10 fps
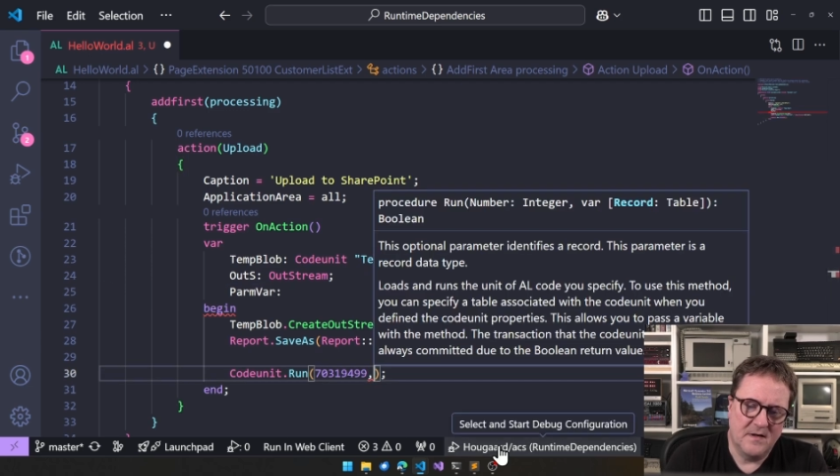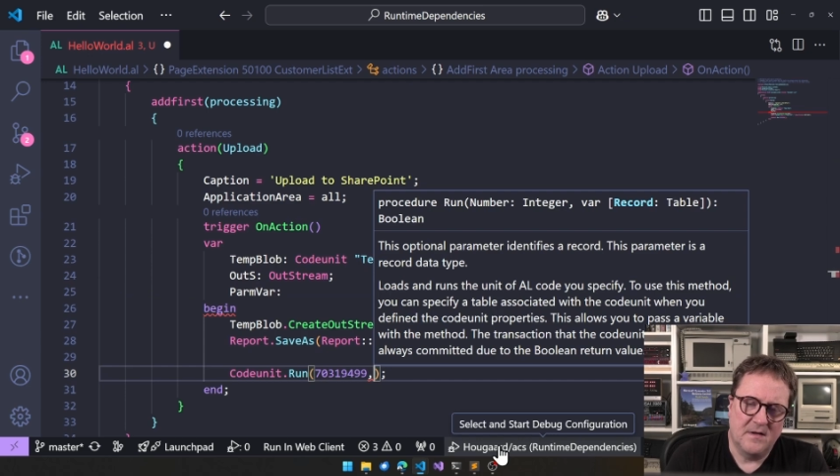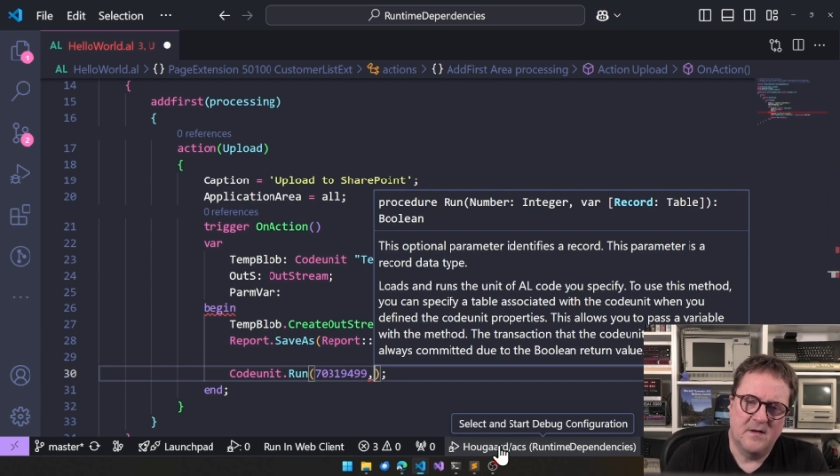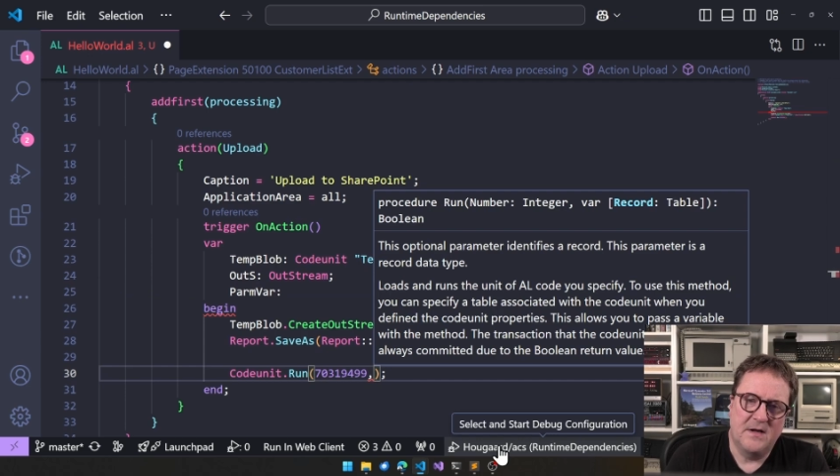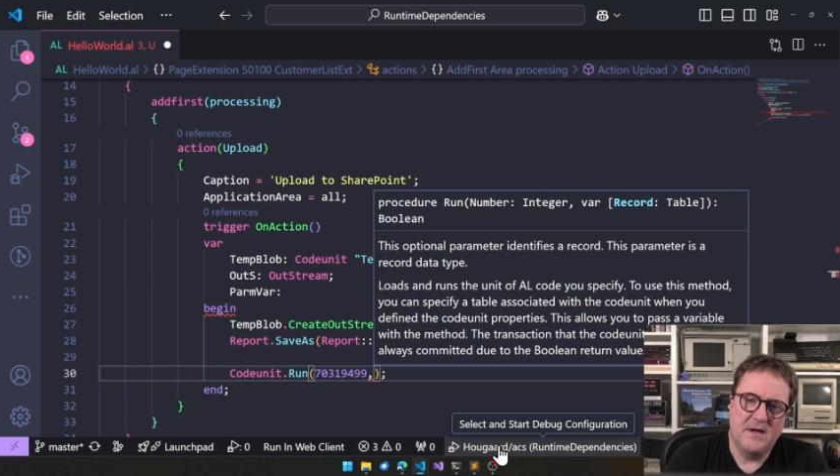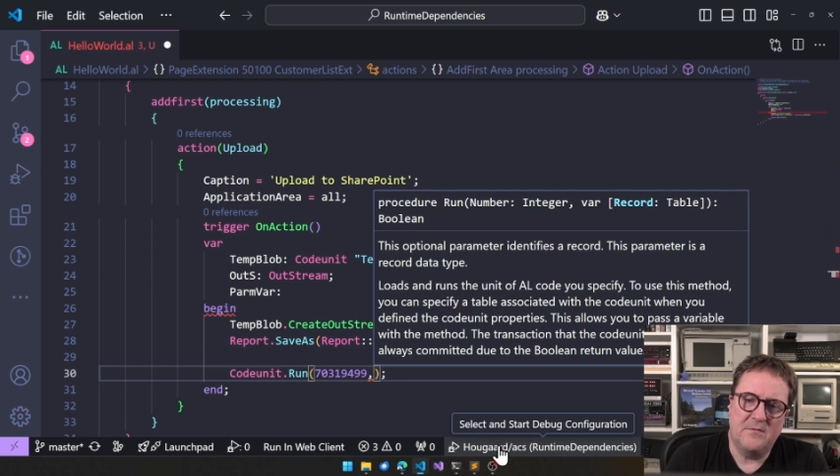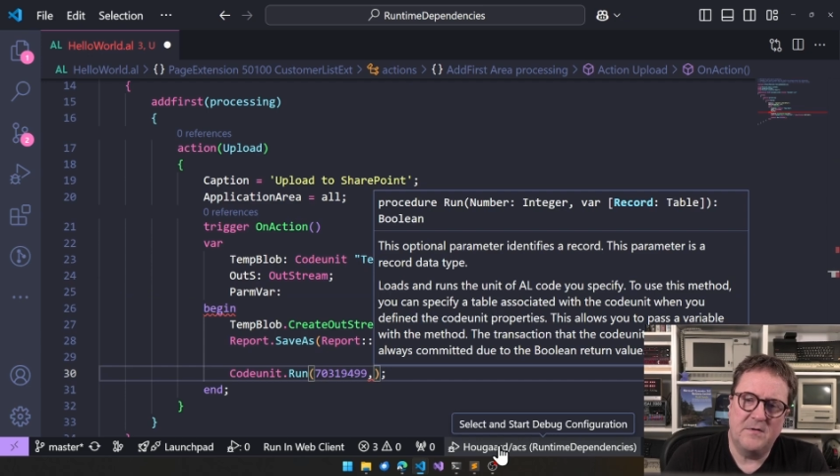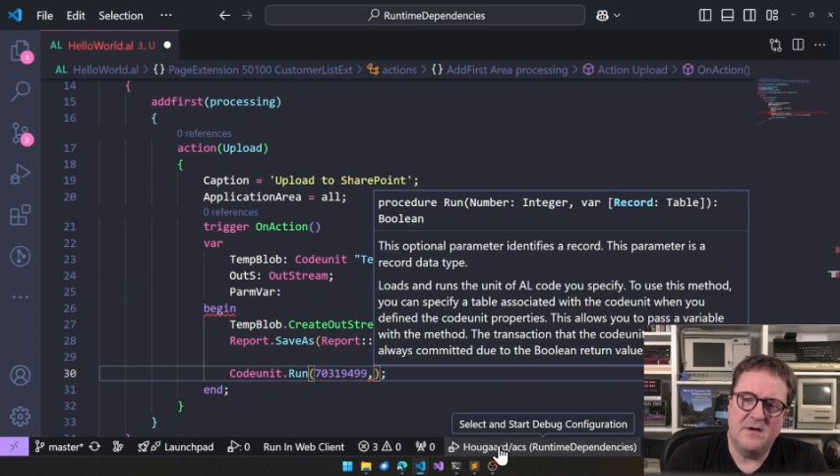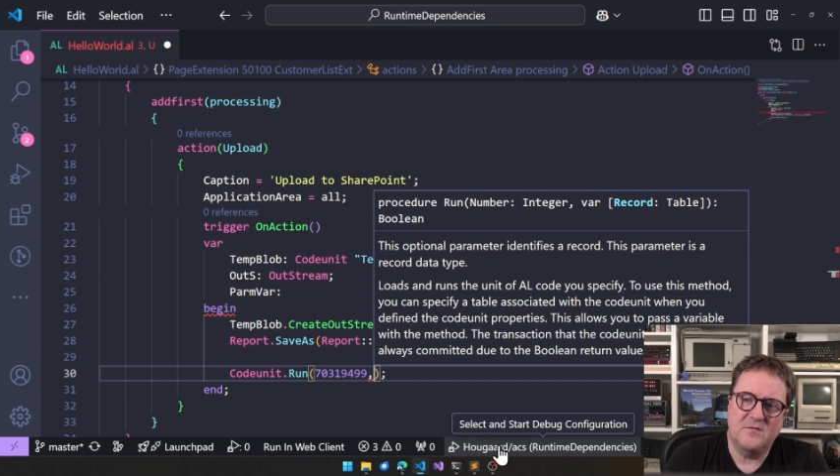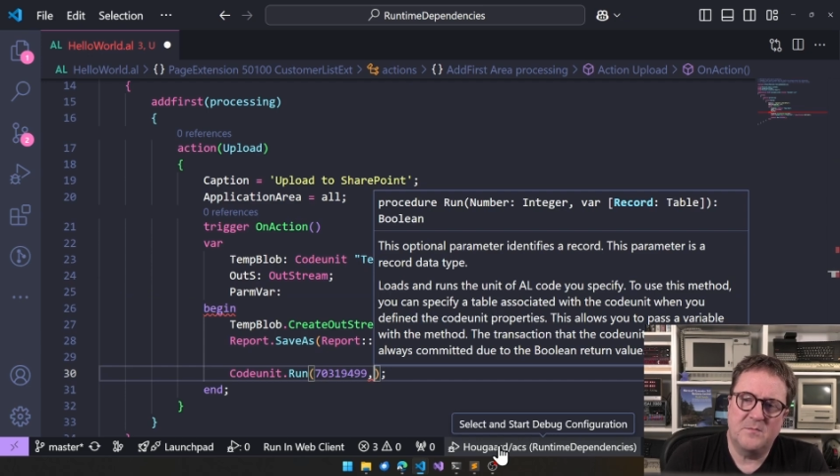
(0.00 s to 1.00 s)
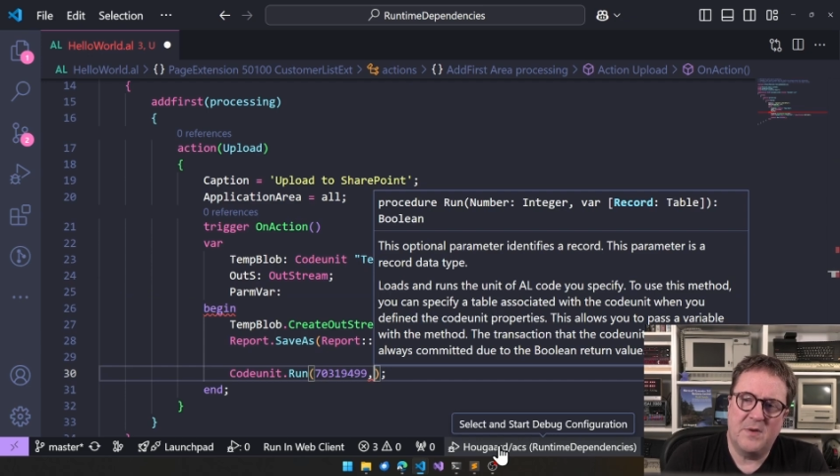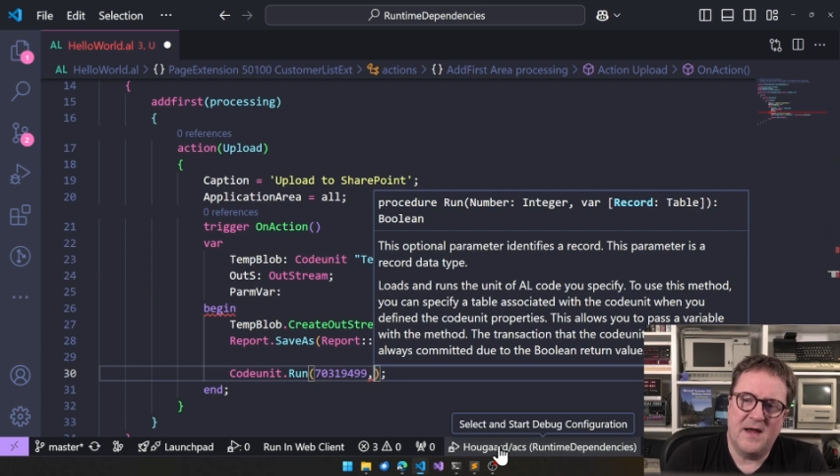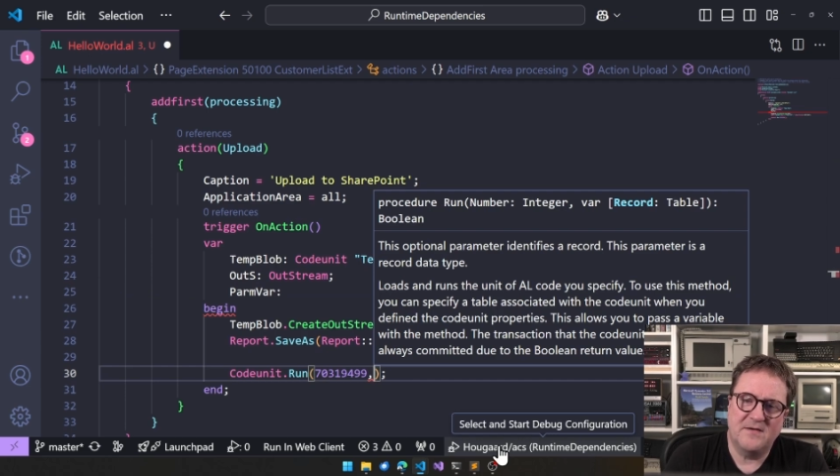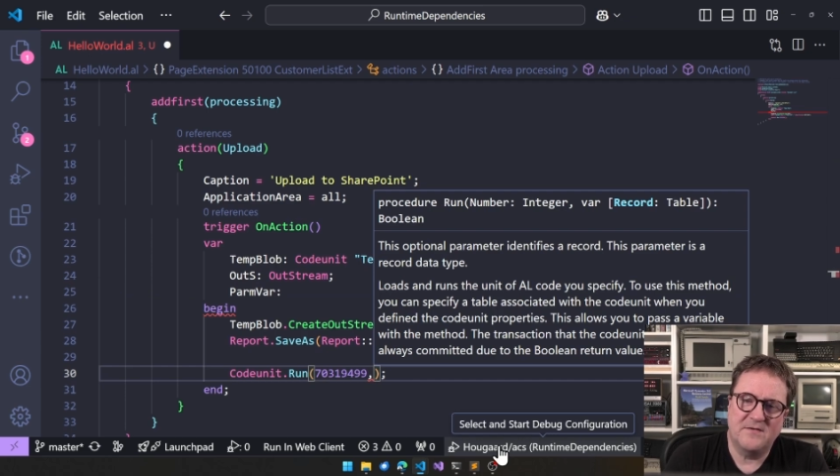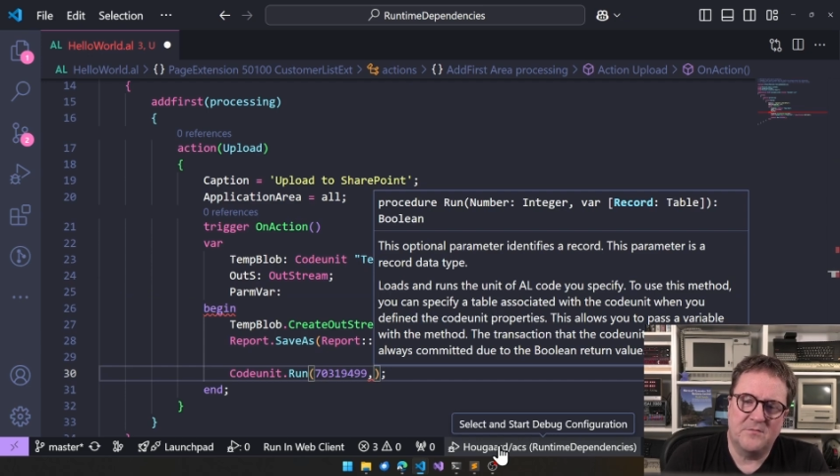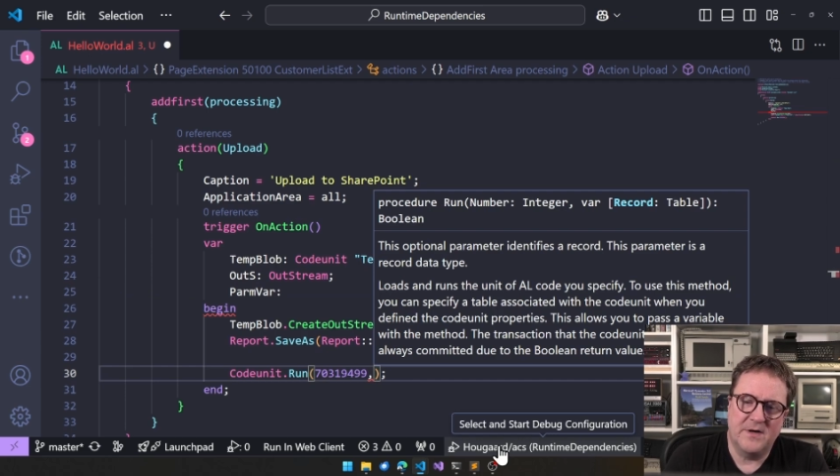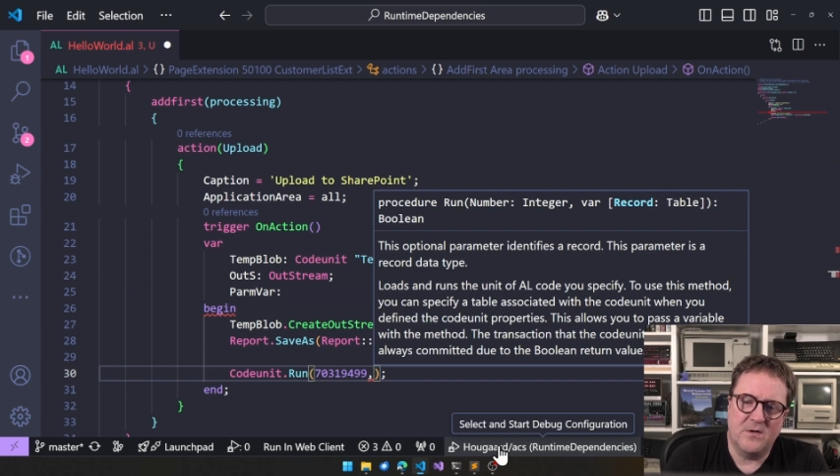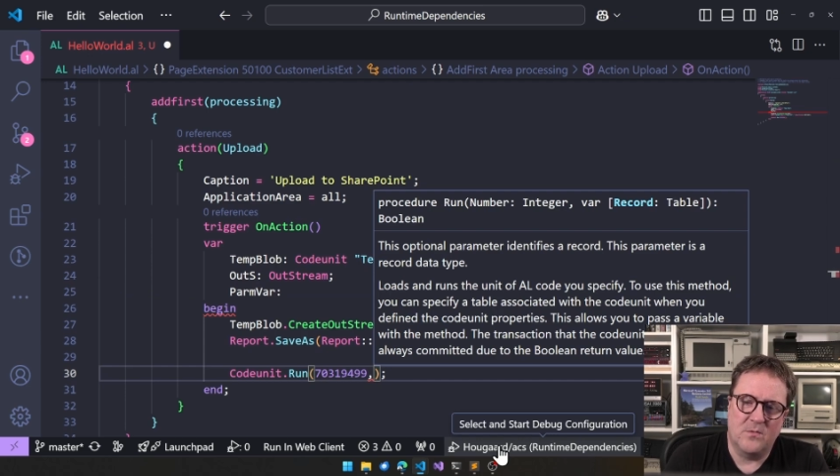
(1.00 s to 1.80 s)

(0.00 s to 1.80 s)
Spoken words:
here we need to pass a record,